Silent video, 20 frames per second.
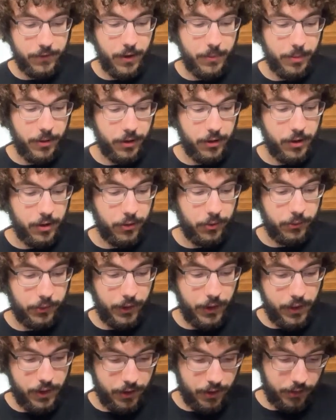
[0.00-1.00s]
up our nose,
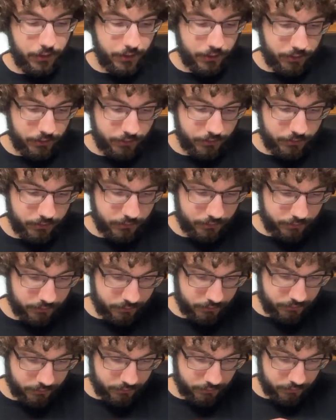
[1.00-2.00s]
I think.
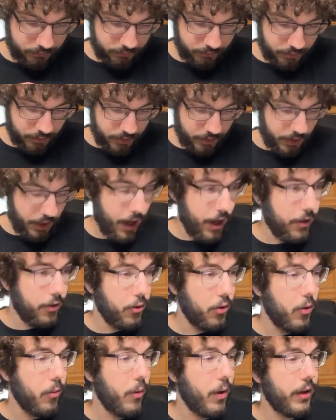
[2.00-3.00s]
I don't
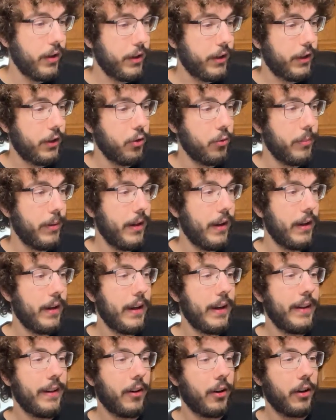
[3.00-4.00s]
know what human
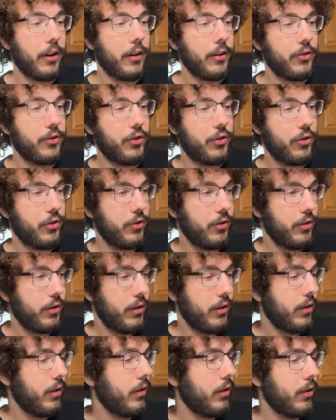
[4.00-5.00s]
innate urge
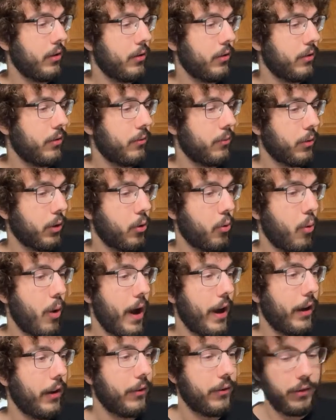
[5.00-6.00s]

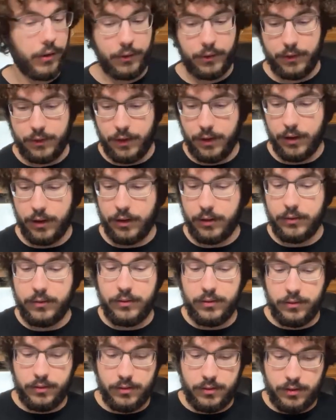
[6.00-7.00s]
requires us to,
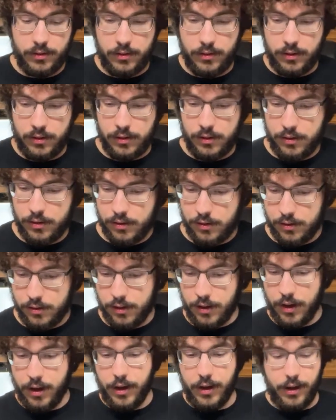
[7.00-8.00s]

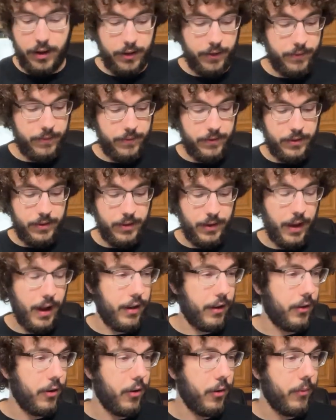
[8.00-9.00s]
I
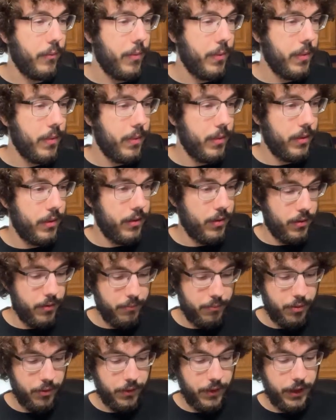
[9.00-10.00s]
don't know,
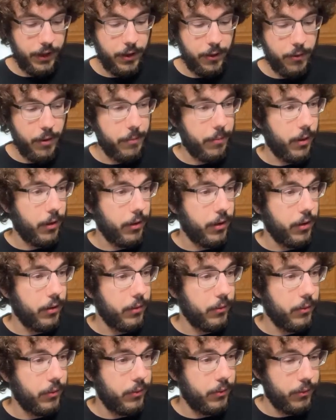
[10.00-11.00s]
put Lego up our
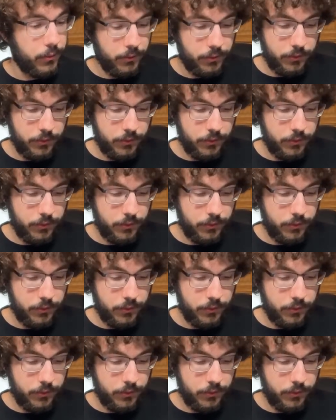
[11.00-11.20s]
nose.